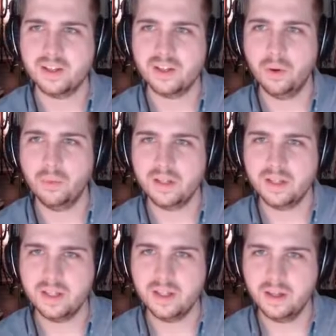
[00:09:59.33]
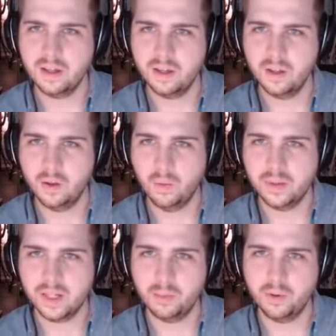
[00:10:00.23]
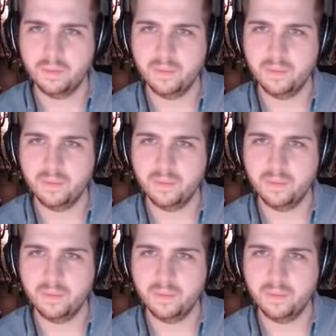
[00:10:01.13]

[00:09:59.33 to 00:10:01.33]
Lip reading: so what we see was output.